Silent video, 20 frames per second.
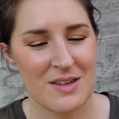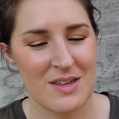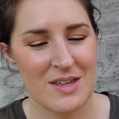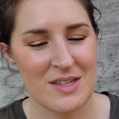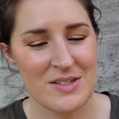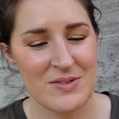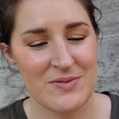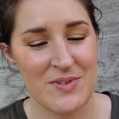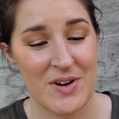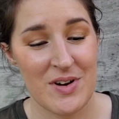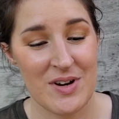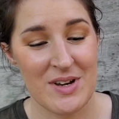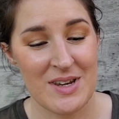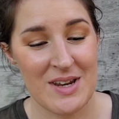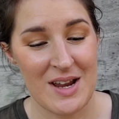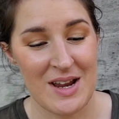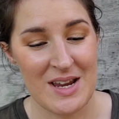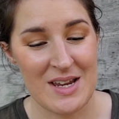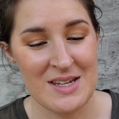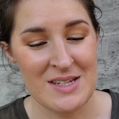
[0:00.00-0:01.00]
It's very
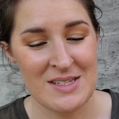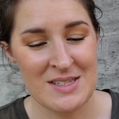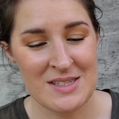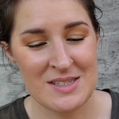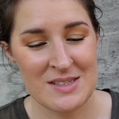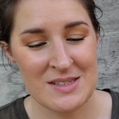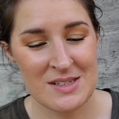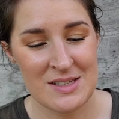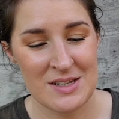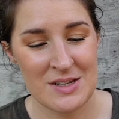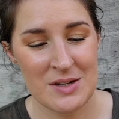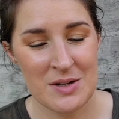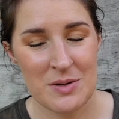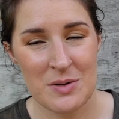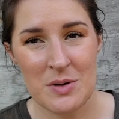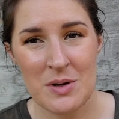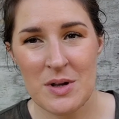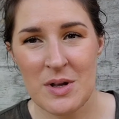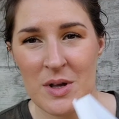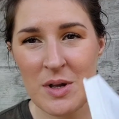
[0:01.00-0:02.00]
nice.
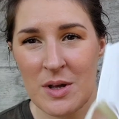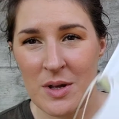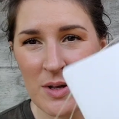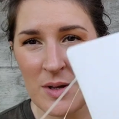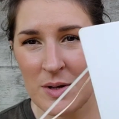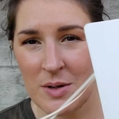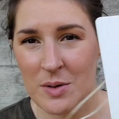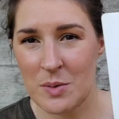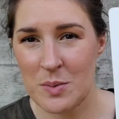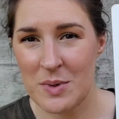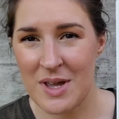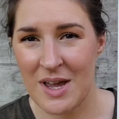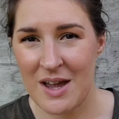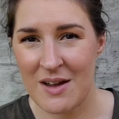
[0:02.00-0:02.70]
We